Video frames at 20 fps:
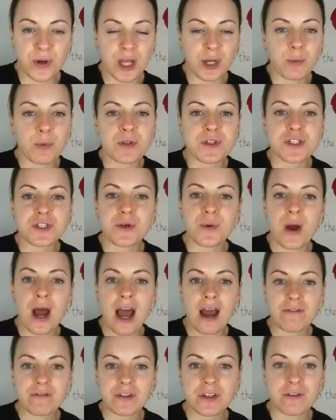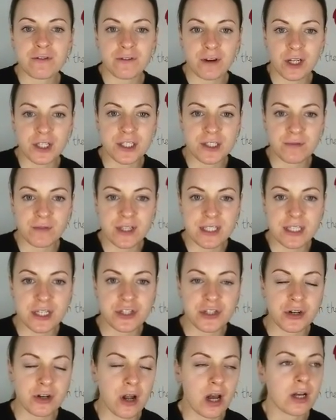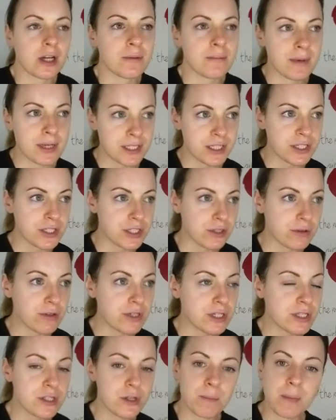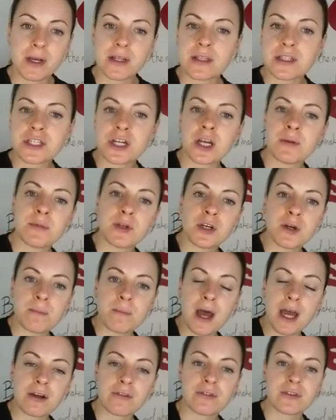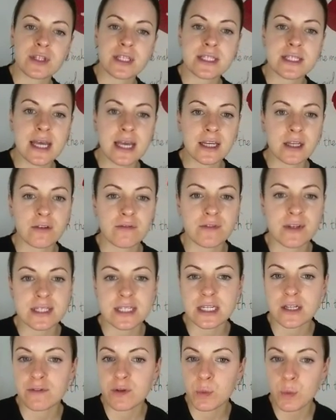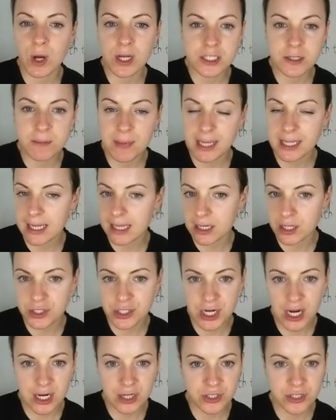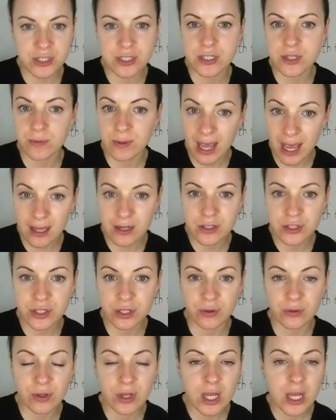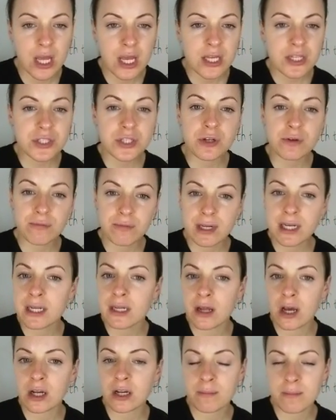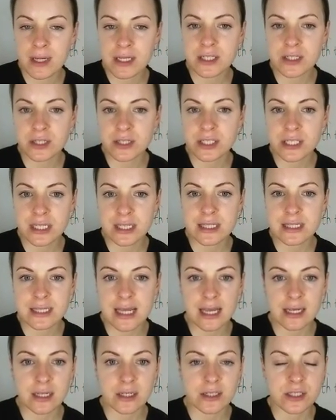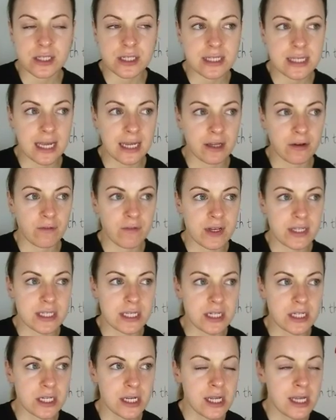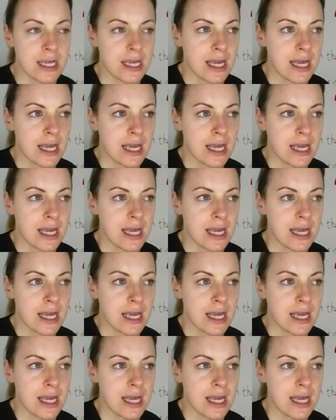Like after the first visit, you're not committed to it. So by the time you come back for the second visit, if you want to make any changes, you can do. So you're really not committed until the second visit.